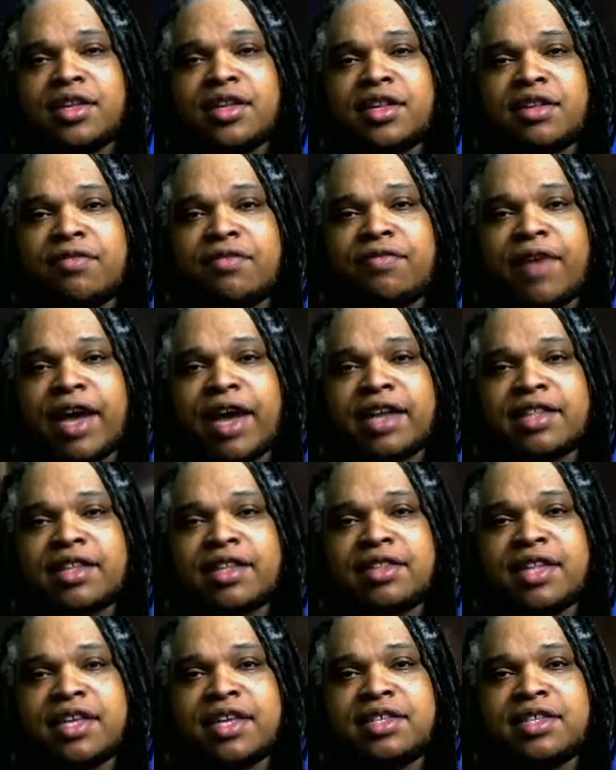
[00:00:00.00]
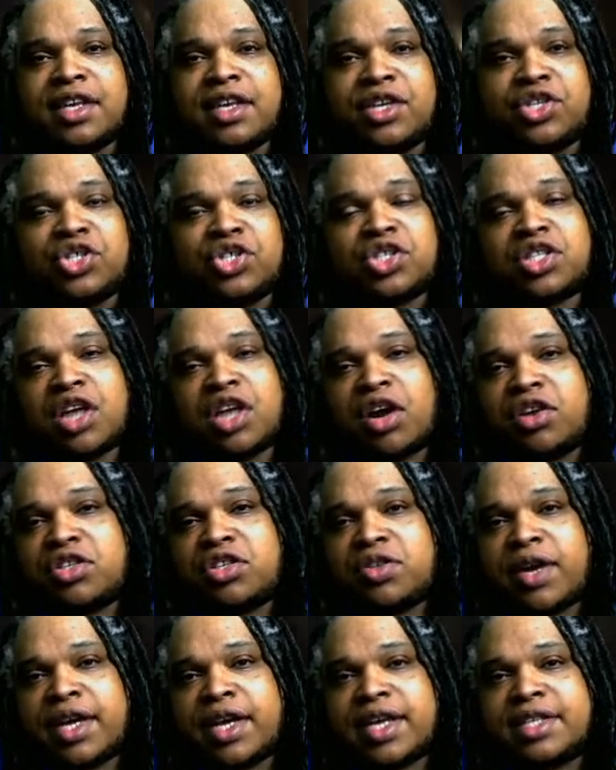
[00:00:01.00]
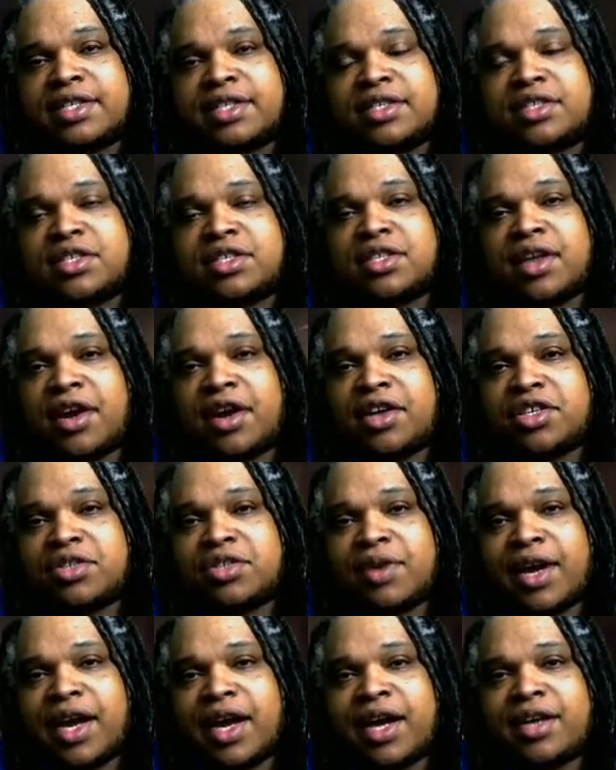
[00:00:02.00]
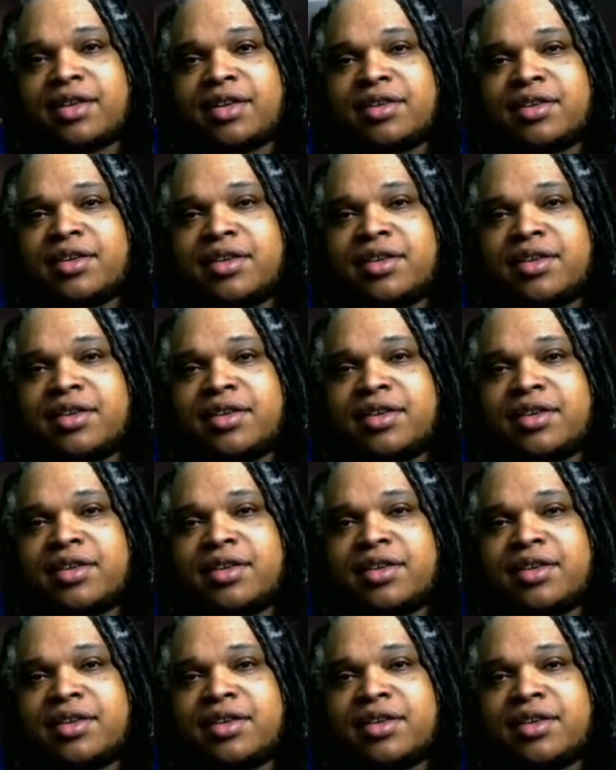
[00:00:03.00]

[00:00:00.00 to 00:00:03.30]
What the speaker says: the fact that they say Star Trek isn't Star Trek,